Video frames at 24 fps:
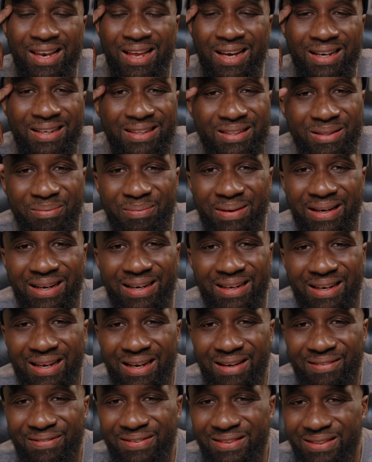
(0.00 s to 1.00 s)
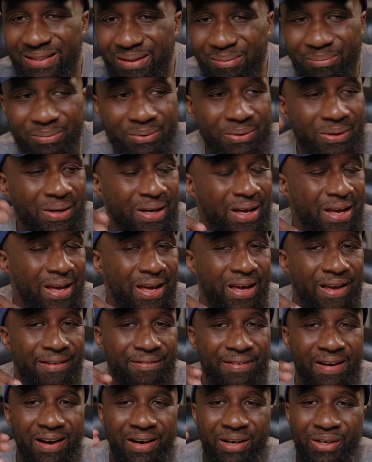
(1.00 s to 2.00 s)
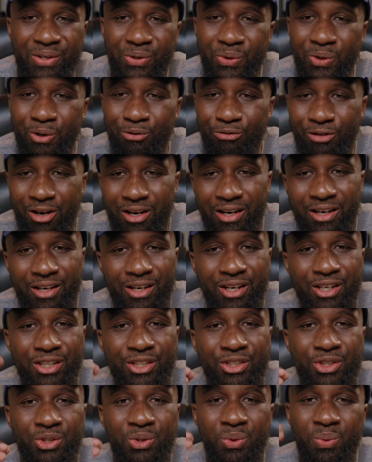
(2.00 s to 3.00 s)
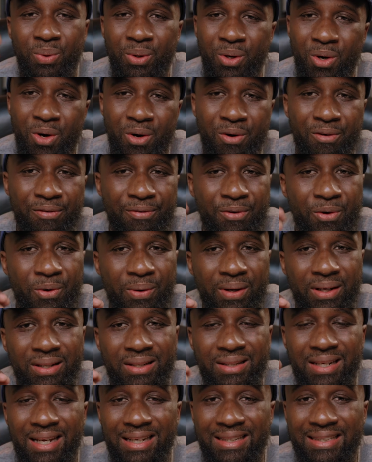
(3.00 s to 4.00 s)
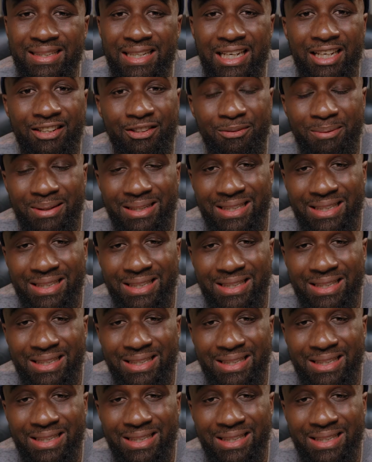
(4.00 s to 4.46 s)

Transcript: like to make life simple. If I could do a run and gun shoot with autofocus that saves me